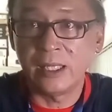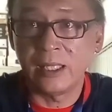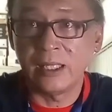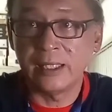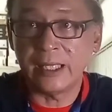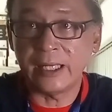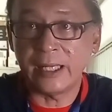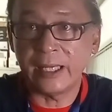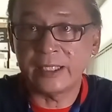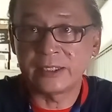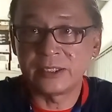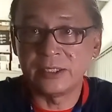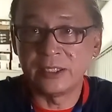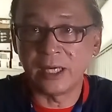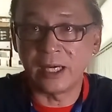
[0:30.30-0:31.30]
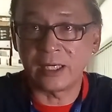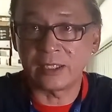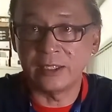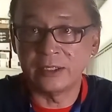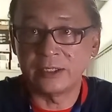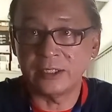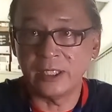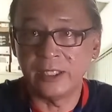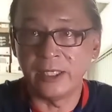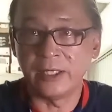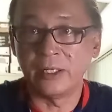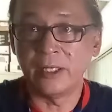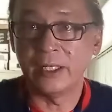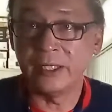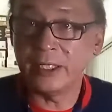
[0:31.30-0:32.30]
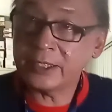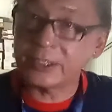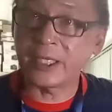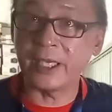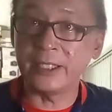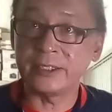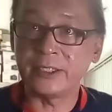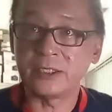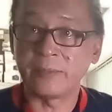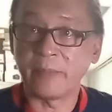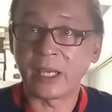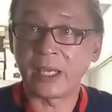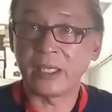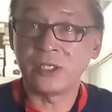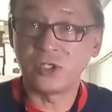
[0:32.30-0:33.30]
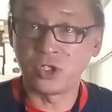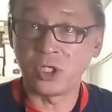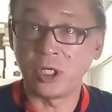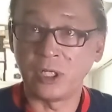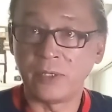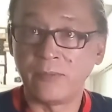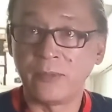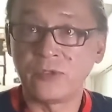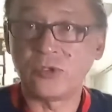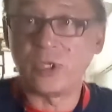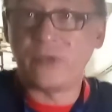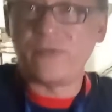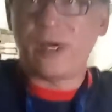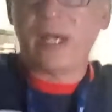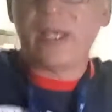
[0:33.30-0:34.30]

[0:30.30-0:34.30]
that has darkness in it. In this case, it's my shirt. So if I